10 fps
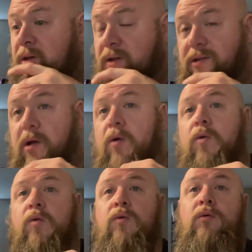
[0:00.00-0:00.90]

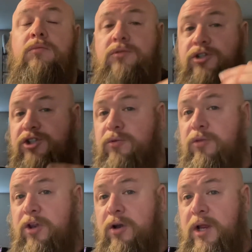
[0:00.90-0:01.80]
So, June
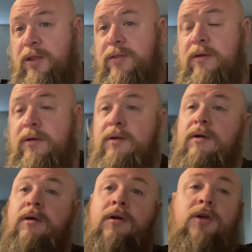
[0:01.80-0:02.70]
30th,
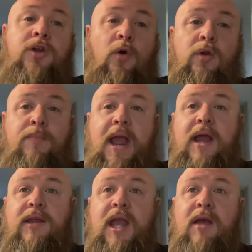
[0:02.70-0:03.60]
go to
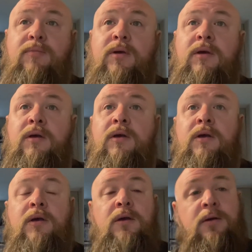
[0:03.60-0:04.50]
Bandcamp,
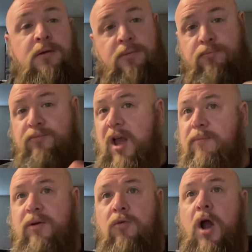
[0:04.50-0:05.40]
type
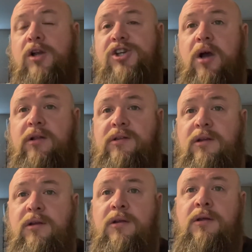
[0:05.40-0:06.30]
in Rock
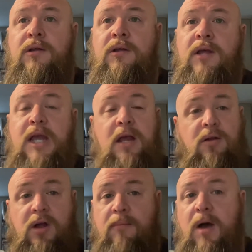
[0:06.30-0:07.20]
Johnson,
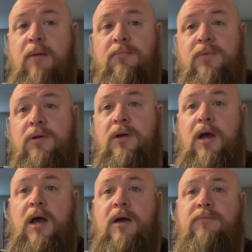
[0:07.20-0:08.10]
it'll come up.
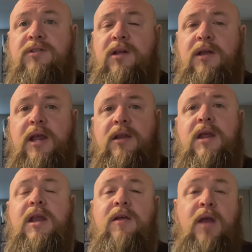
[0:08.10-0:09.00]
So
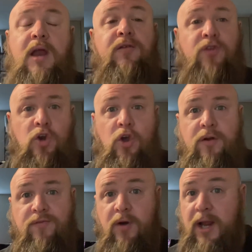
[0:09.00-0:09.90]
if you're
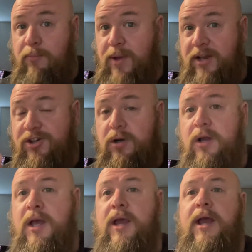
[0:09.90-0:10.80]
looking for like a picture,
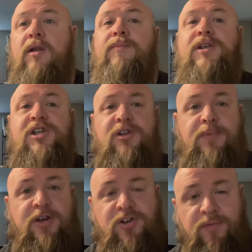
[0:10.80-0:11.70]
it'll be just a
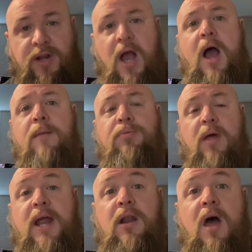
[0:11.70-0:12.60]
picture of a guy
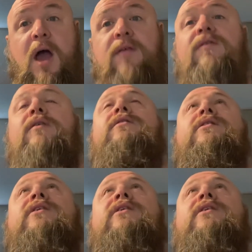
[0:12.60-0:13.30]
playing live and just